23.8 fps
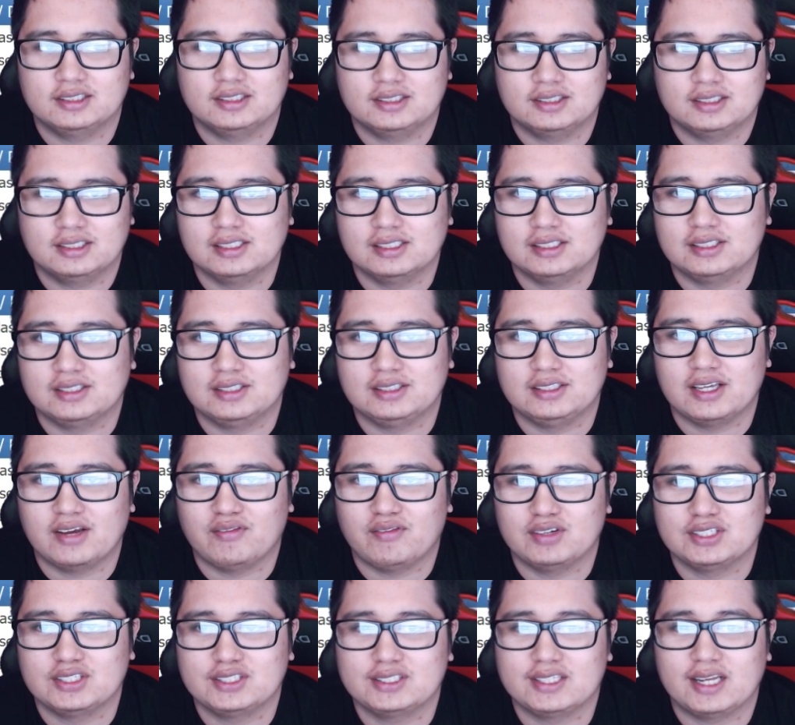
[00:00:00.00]
is
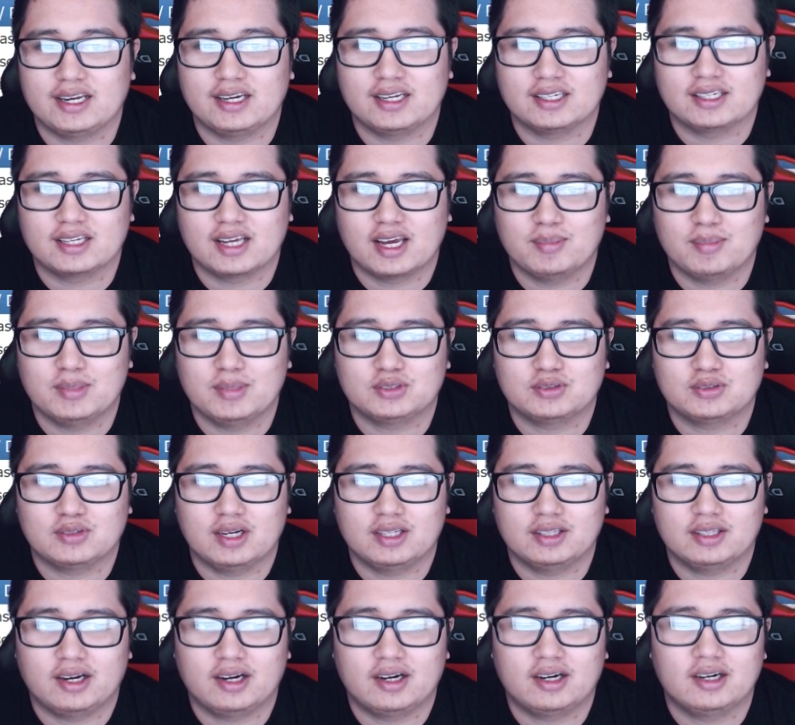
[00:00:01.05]
devastating damage right
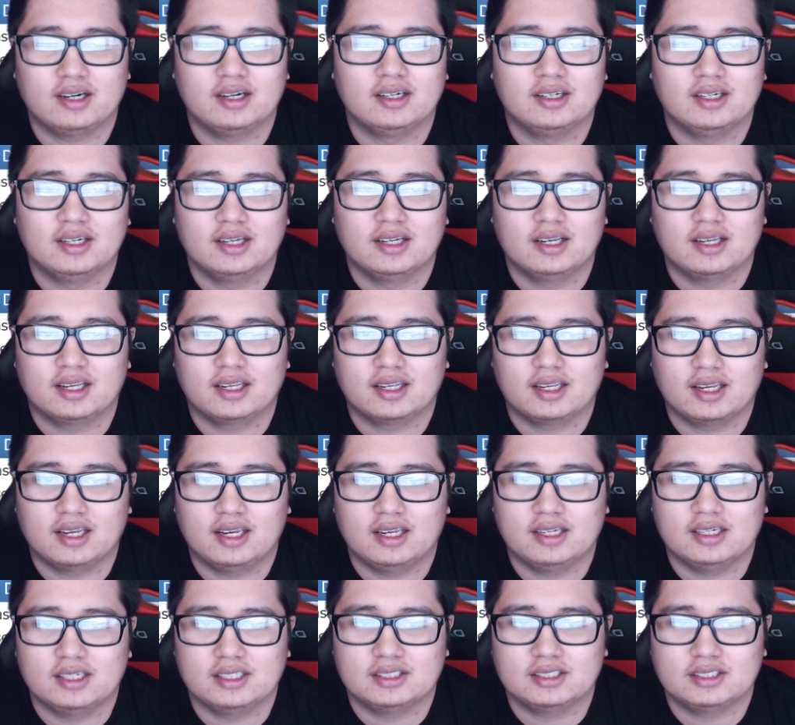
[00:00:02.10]
there,
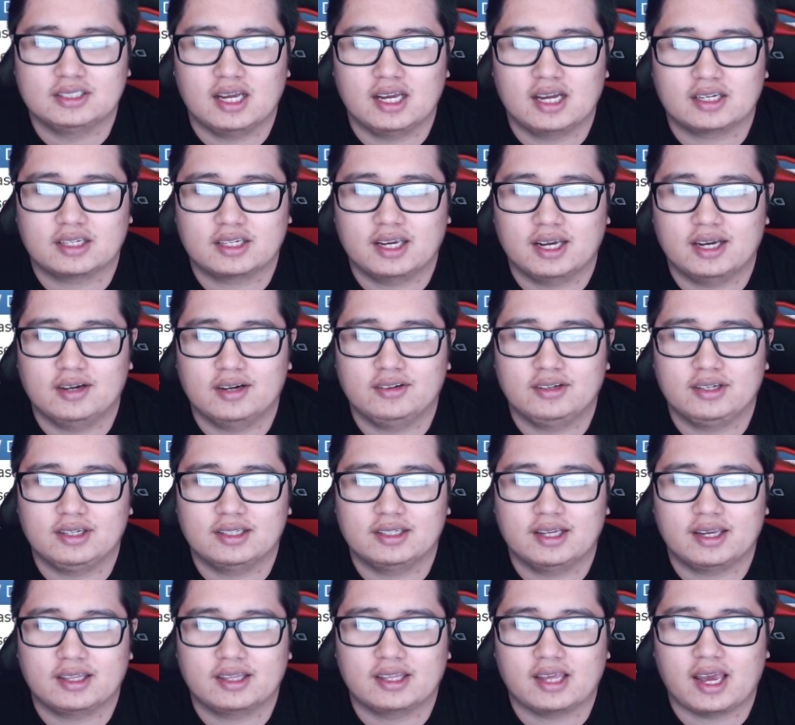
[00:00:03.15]
and it's not counting
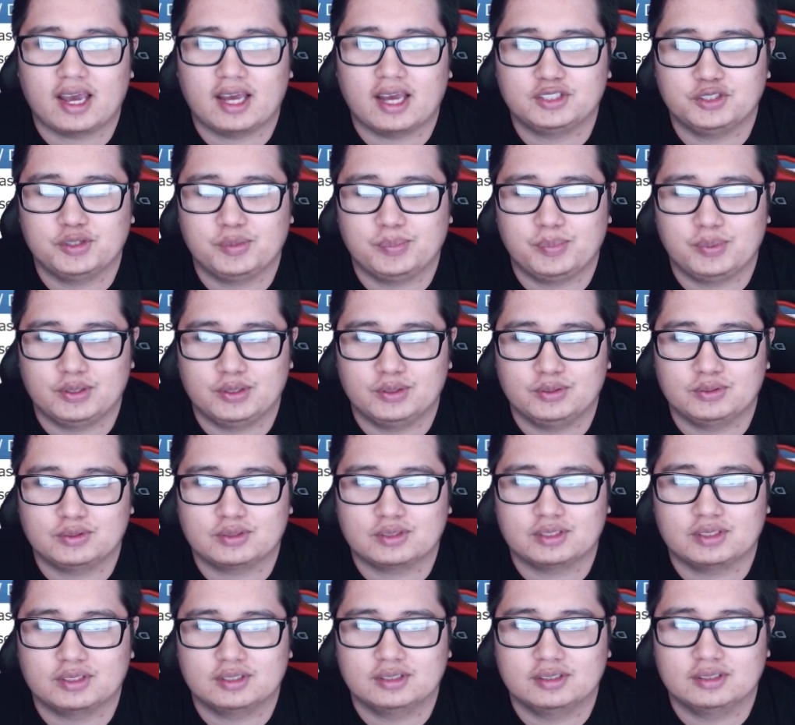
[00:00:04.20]
like the attribute
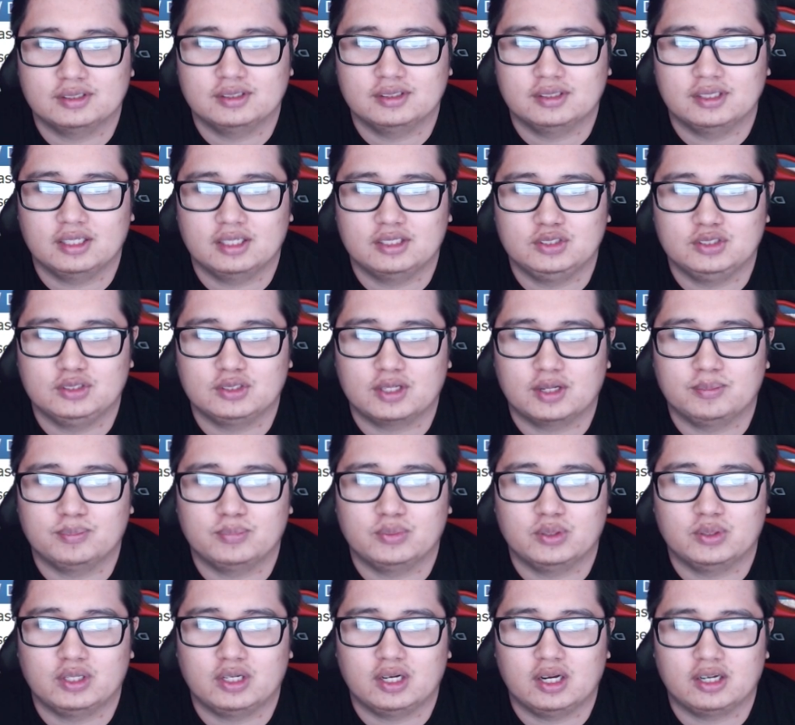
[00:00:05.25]
that you can
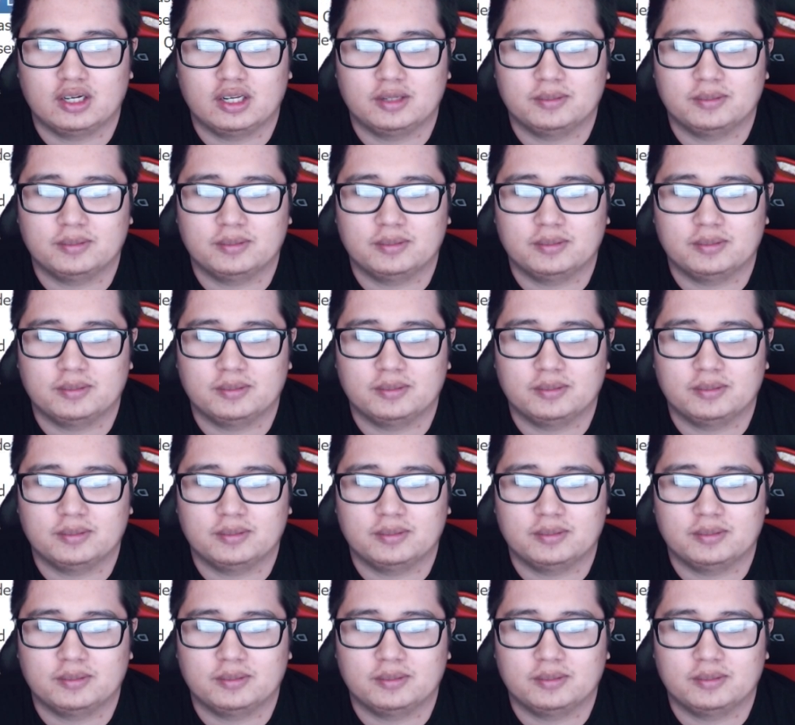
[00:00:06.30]
put on it.